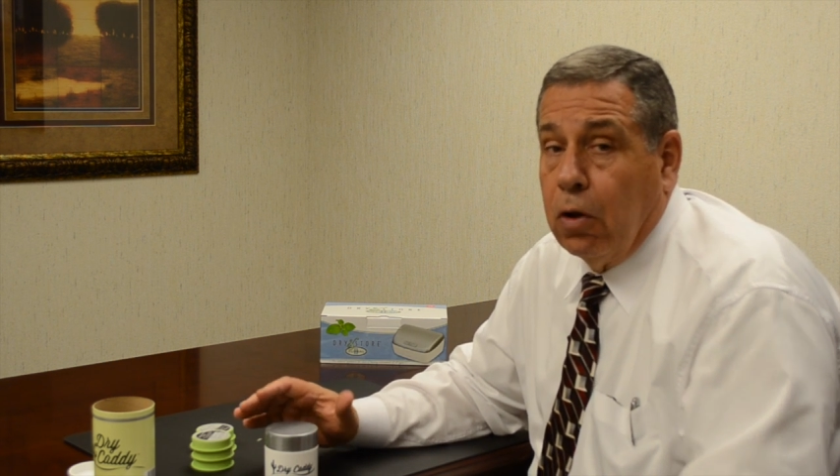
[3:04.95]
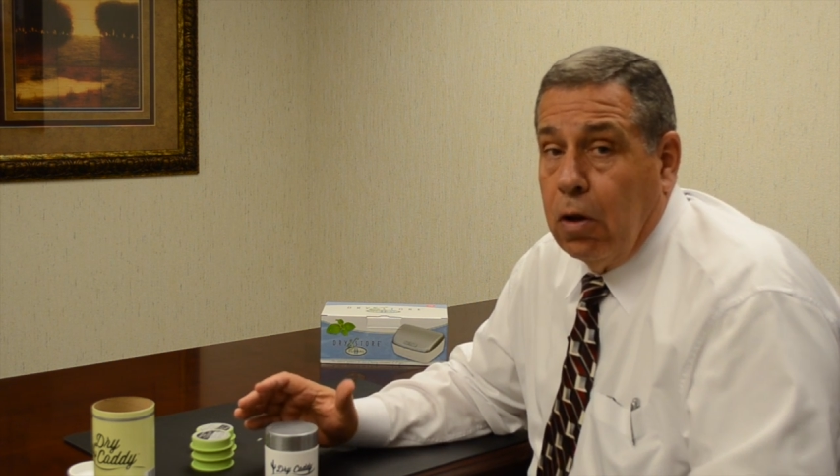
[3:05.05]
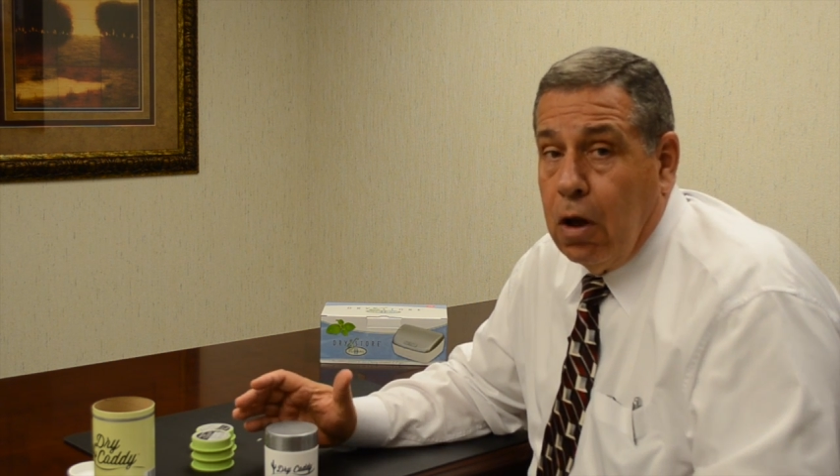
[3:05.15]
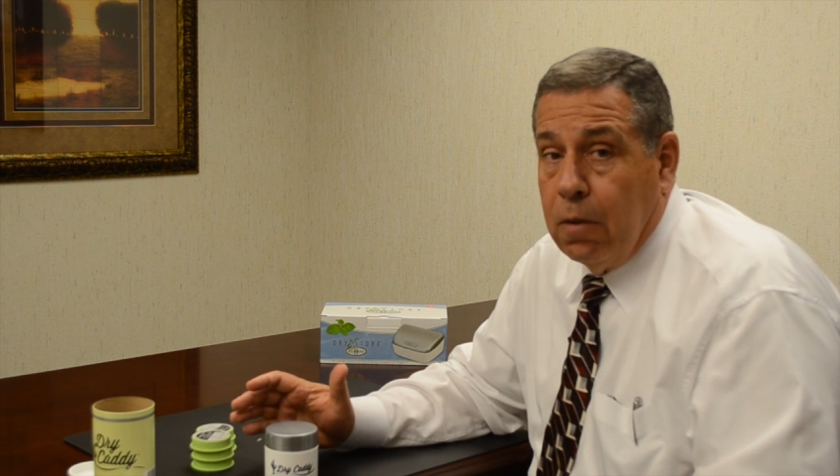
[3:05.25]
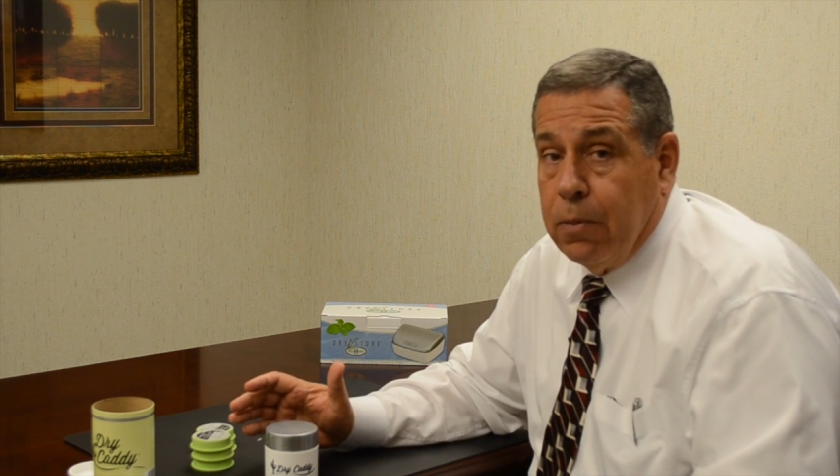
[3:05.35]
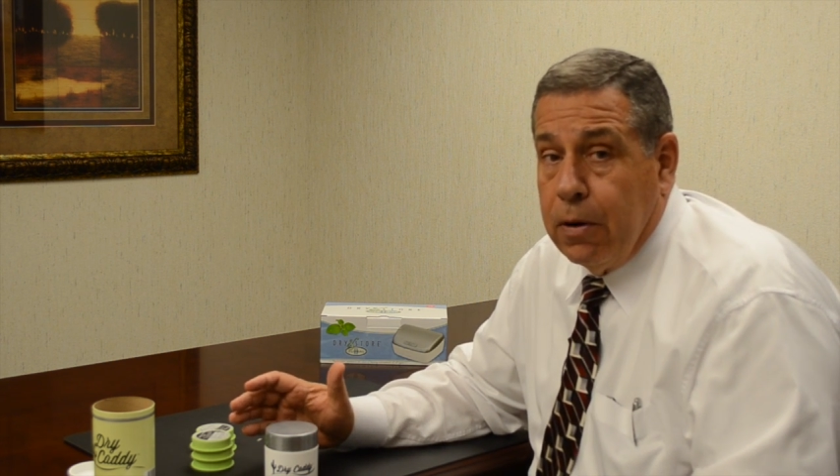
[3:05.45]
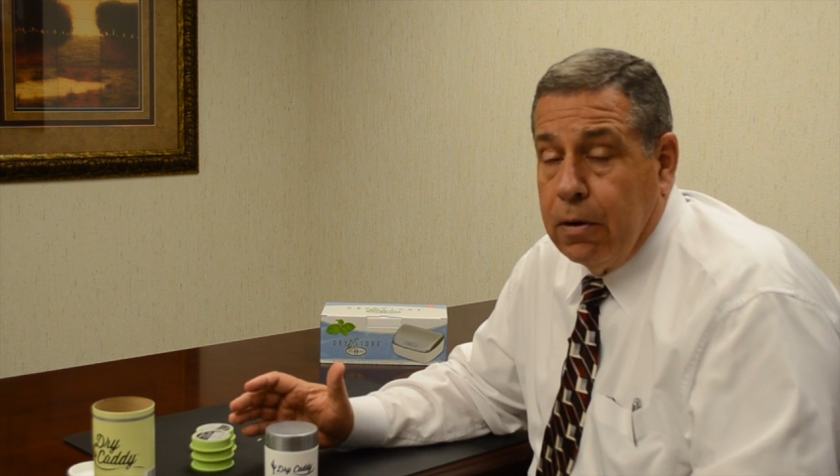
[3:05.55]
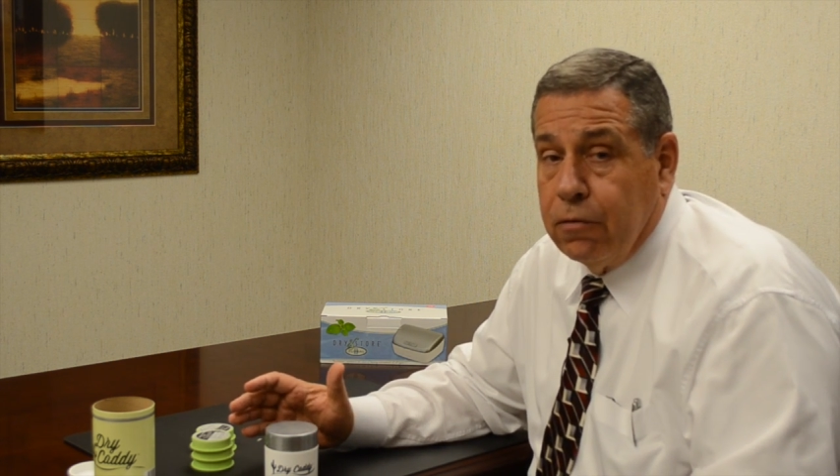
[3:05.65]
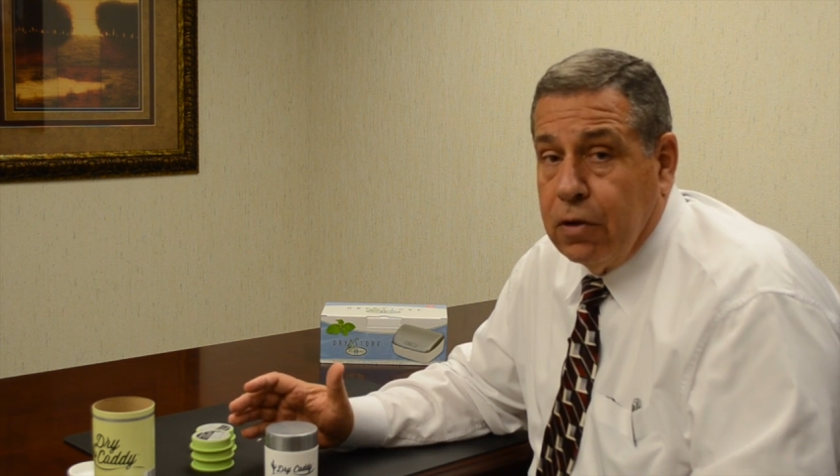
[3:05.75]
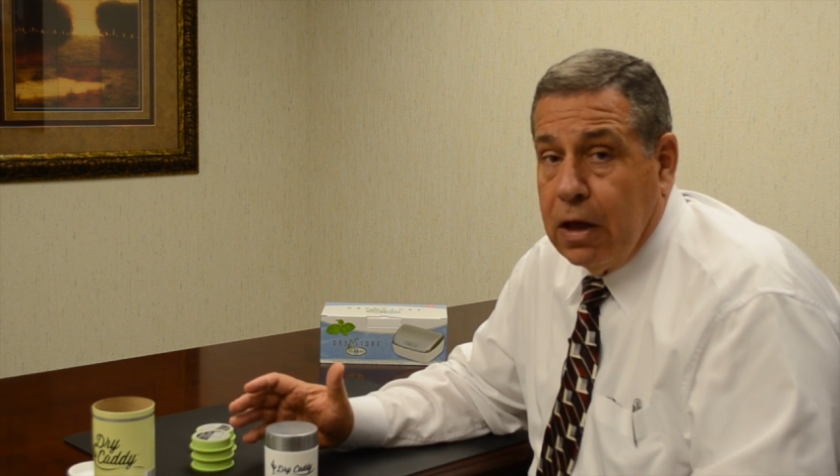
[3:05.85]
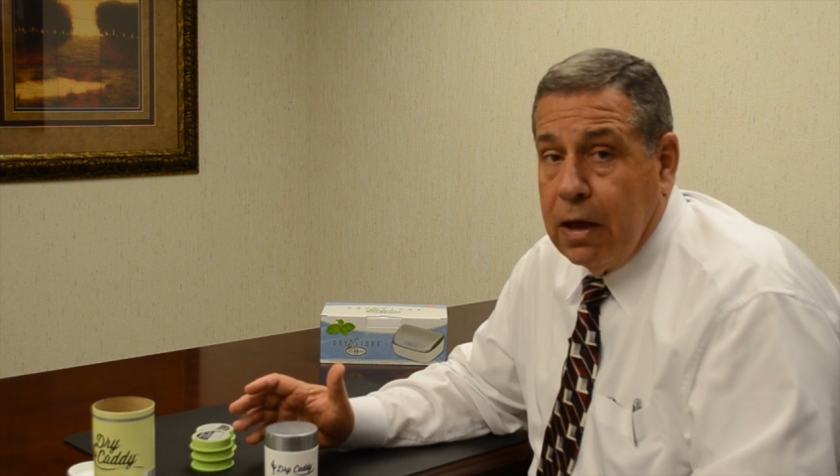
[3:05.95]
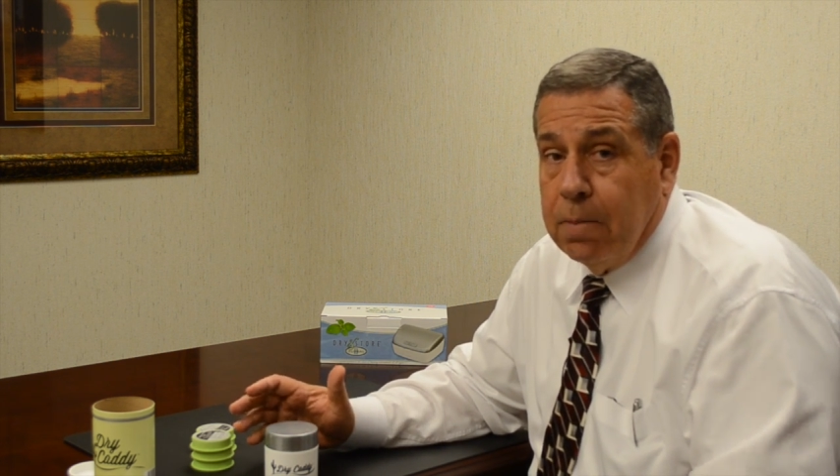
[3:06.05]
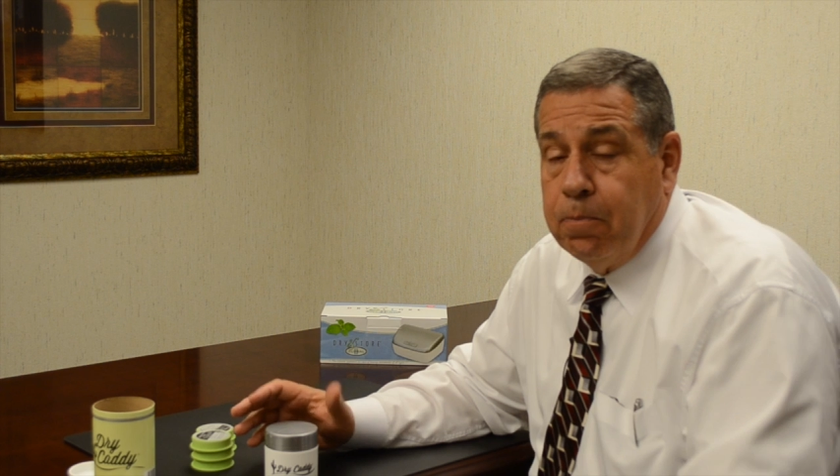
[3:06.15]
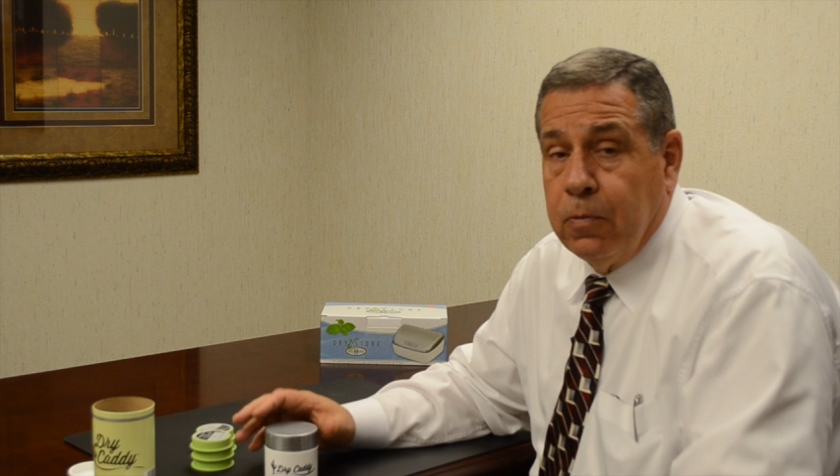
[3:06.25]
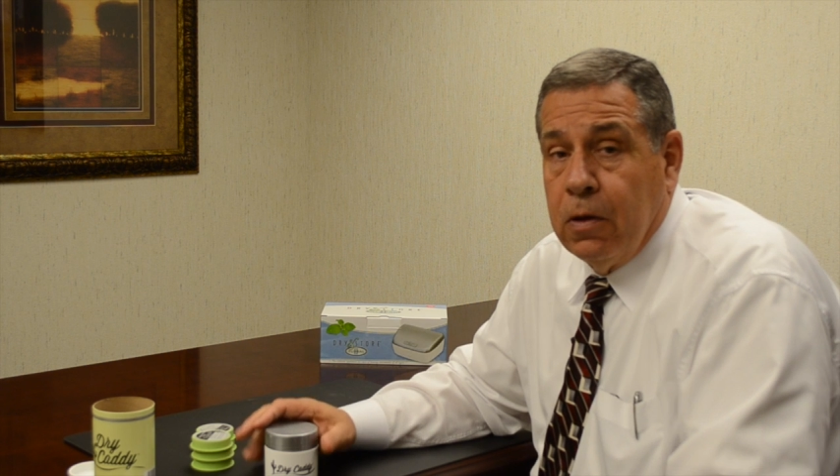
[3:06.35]
for a long period of
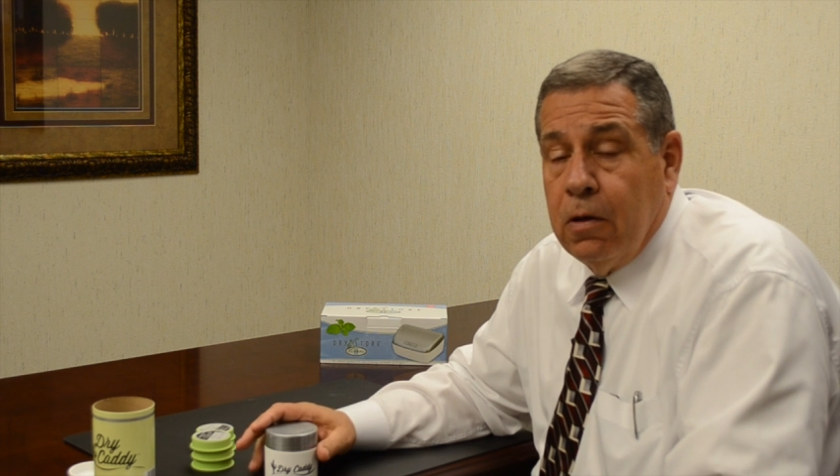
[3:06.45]
time.